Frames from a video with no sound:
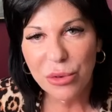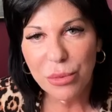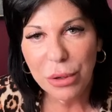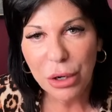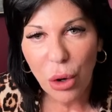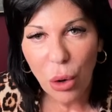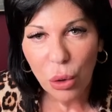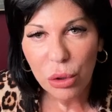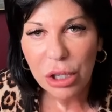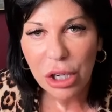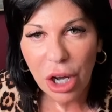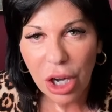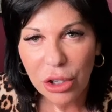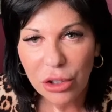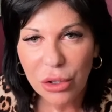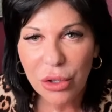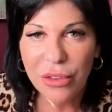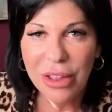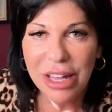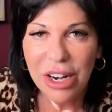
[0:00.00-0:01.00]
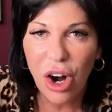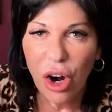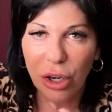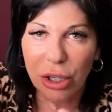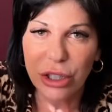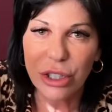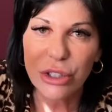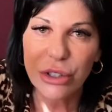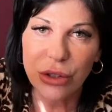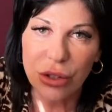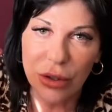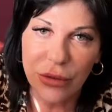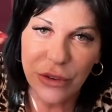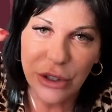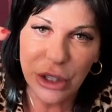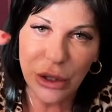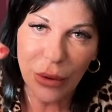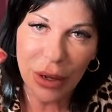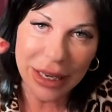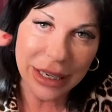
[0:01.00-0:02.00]
you've been holding on to that aren't
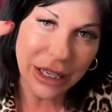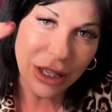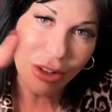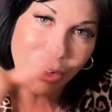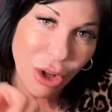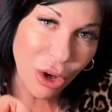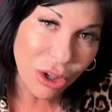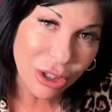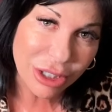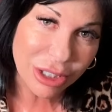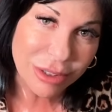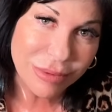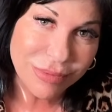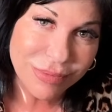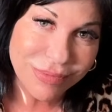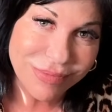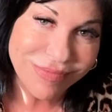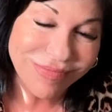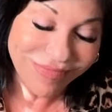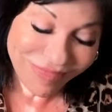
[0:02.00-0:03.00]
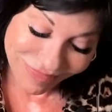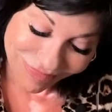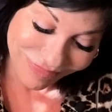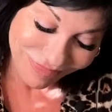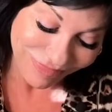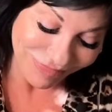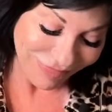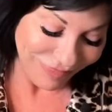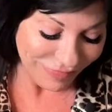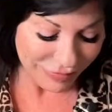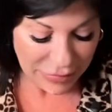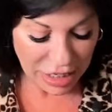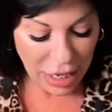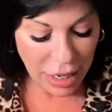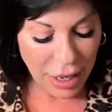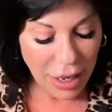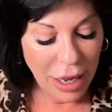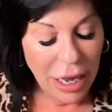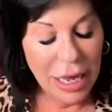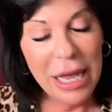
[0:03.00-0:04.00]
serving you any longer.
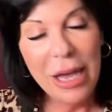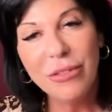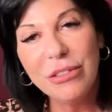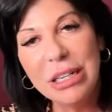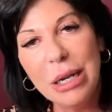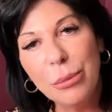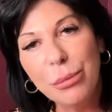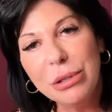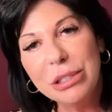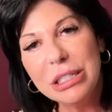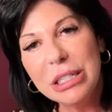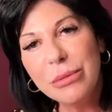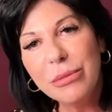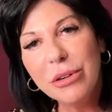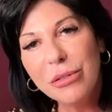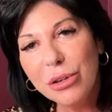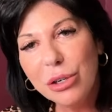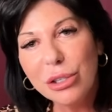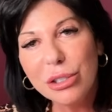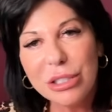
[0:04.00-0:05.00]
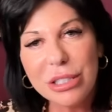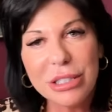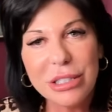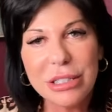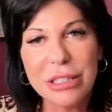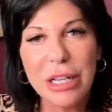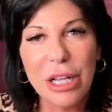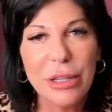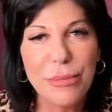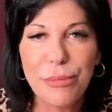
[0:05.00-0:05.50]
I have temperance in reverse.